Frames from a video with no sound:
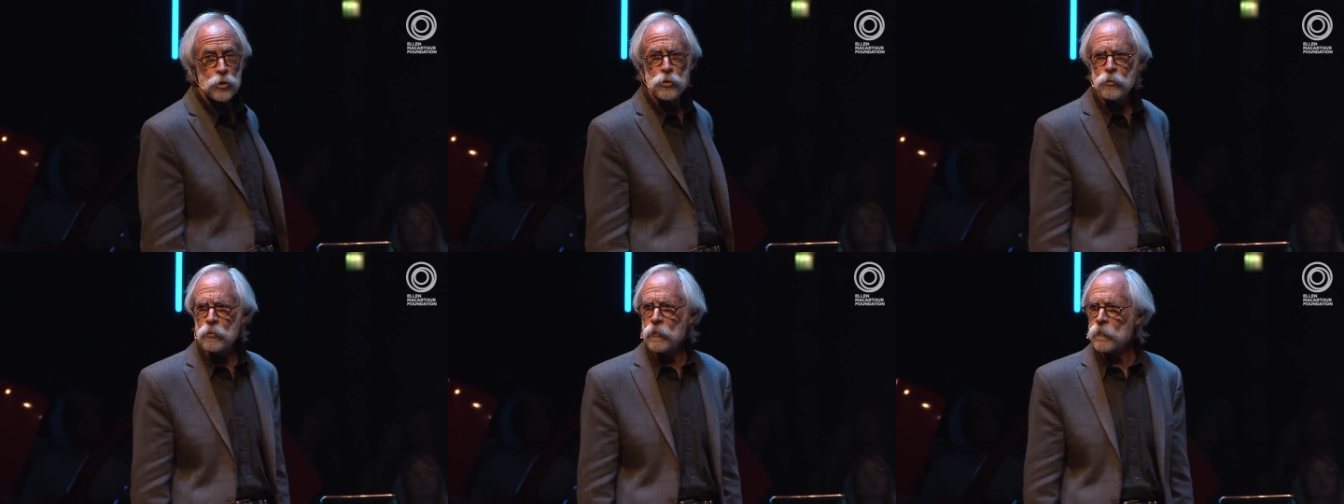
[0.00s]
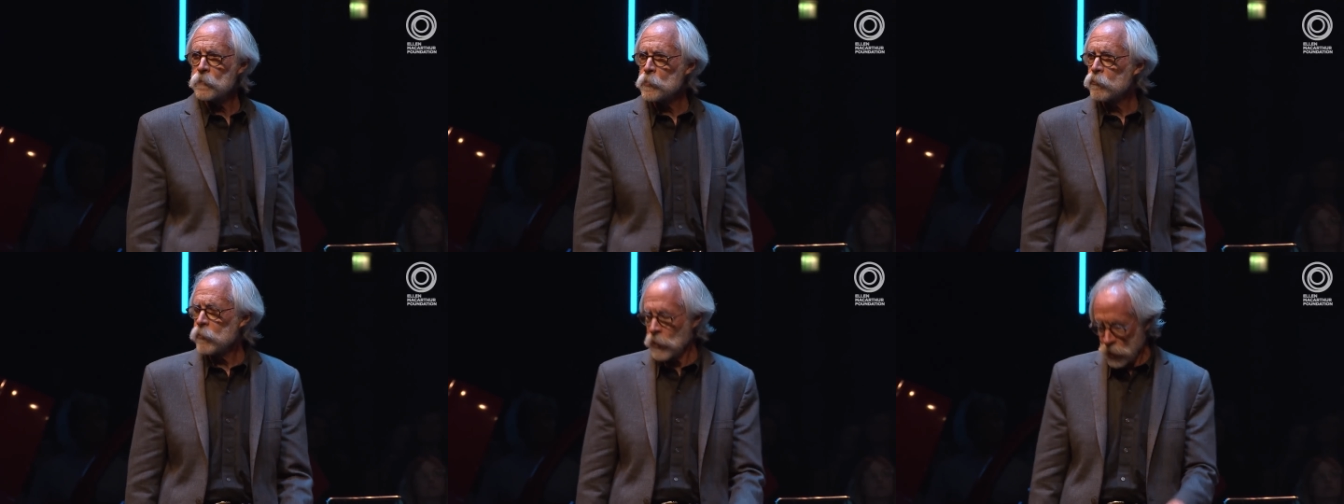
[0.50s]
2.
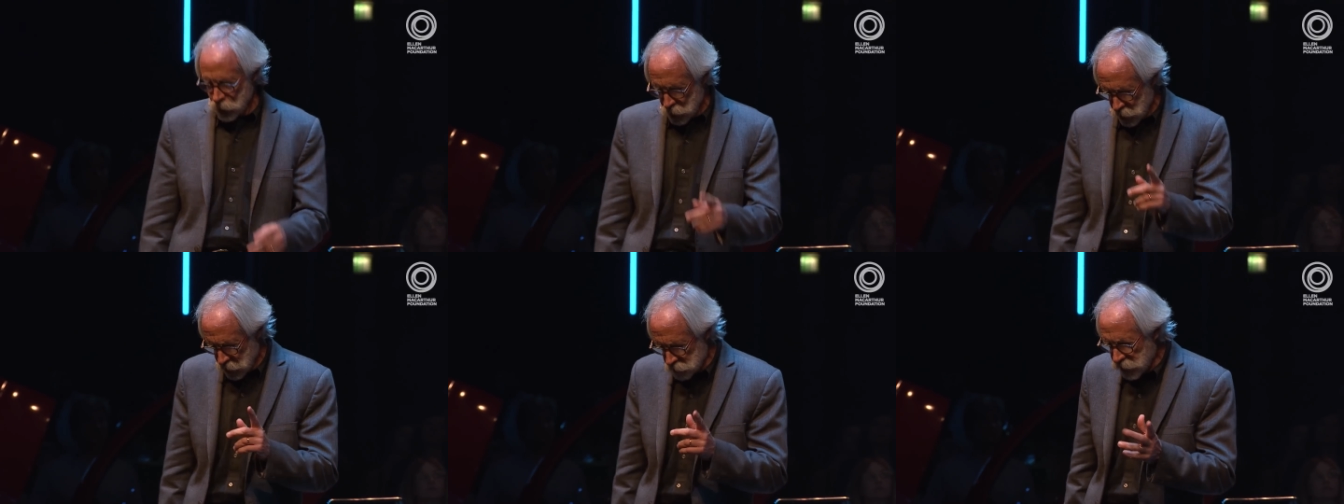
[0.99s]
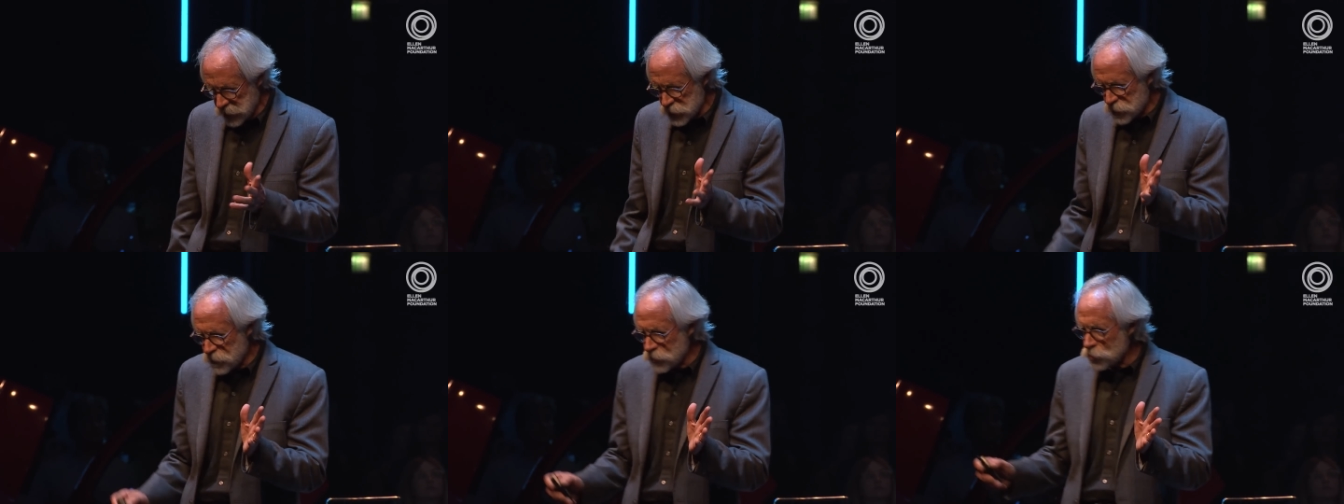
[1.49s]
And
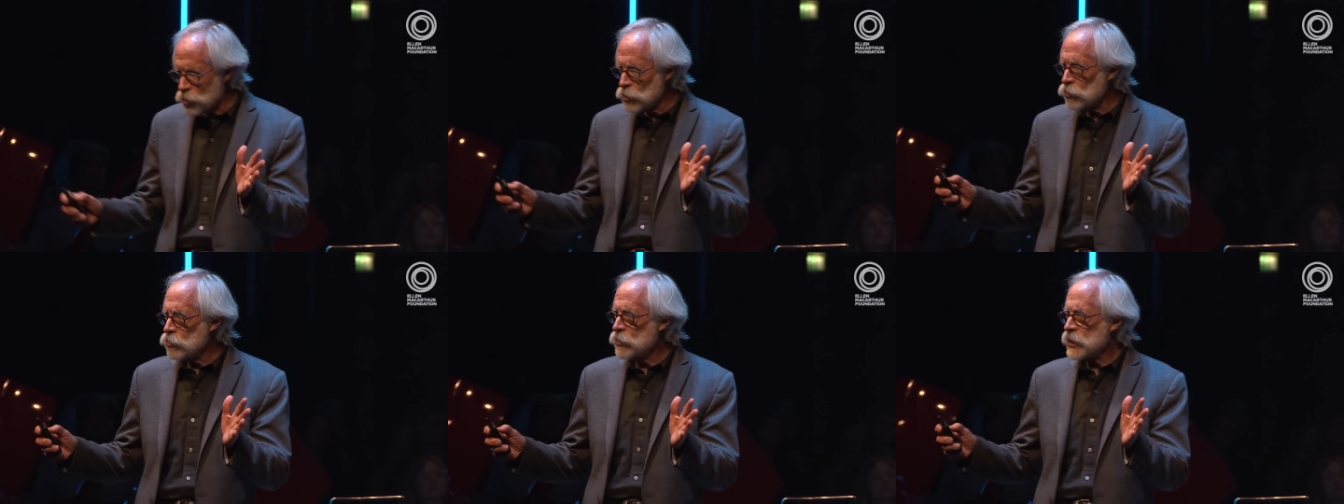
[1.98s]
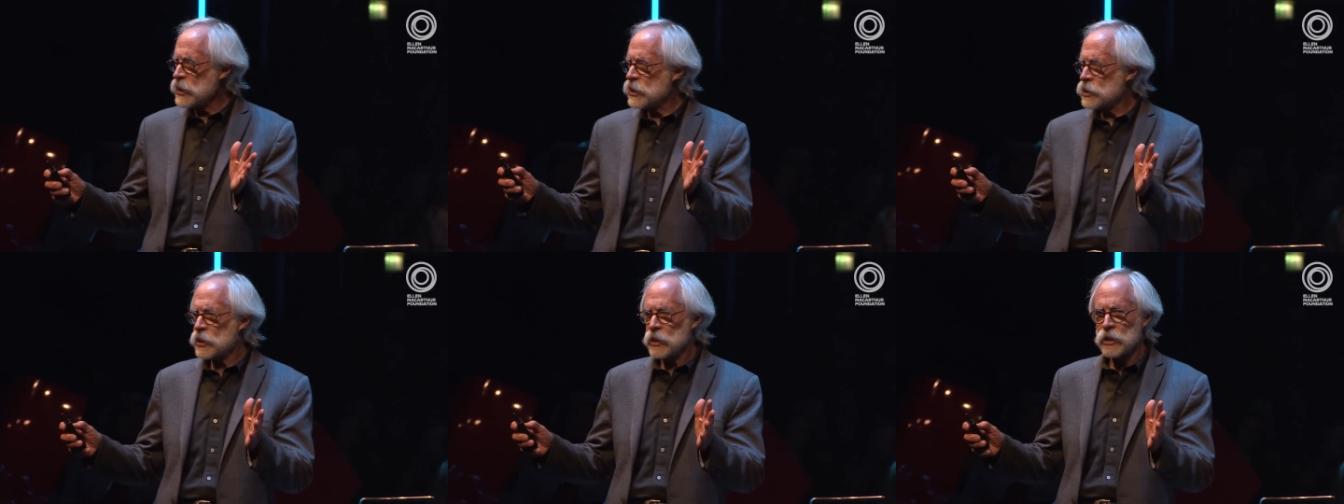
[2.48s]
Biosphere 2
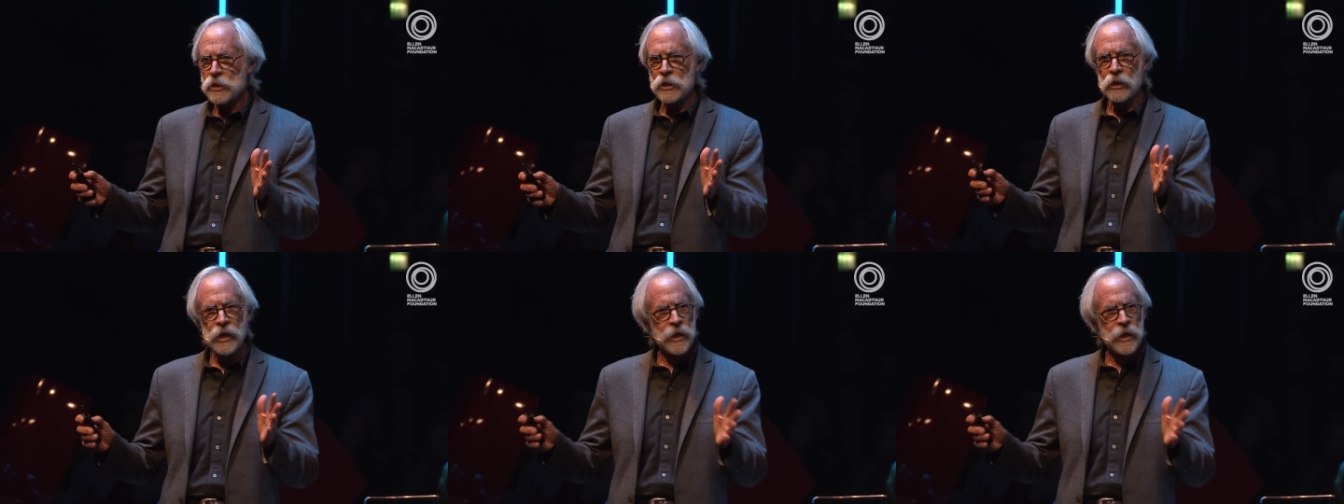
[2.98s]
is a